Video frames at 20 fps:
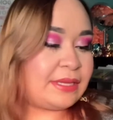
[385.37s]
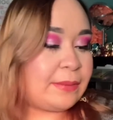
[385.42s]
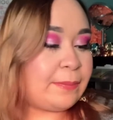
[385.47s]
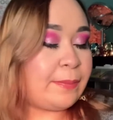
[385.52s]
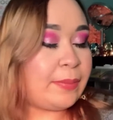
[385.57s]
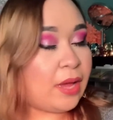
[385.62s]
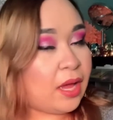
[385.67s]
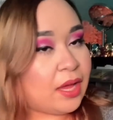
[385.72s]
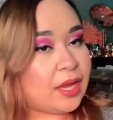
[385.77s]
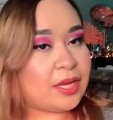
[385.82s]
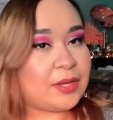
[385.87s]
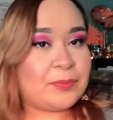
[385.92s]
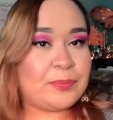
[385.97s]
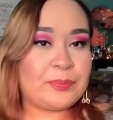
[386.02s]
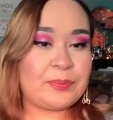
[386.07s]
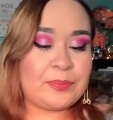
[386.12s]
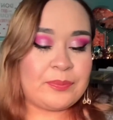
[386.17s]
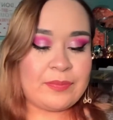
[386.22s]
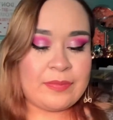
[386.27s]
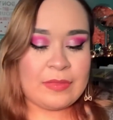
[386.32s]
But
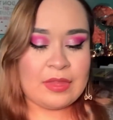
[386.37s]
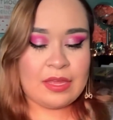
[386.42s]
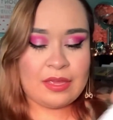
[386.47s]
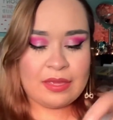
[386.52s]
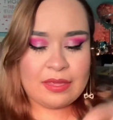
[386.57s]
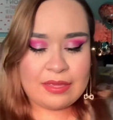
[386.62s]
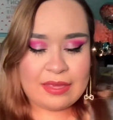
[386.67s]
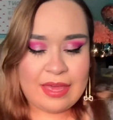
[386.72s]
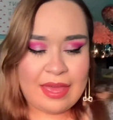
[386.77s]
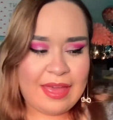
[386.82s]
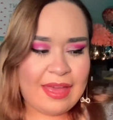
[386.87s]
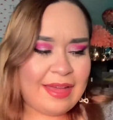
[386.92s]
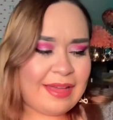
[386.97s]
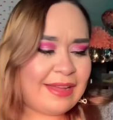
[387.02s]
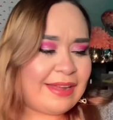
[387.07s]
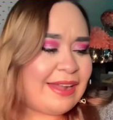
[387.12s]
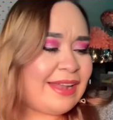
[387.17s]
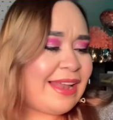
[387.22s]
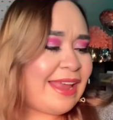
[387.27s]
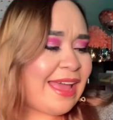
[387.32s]
yeah,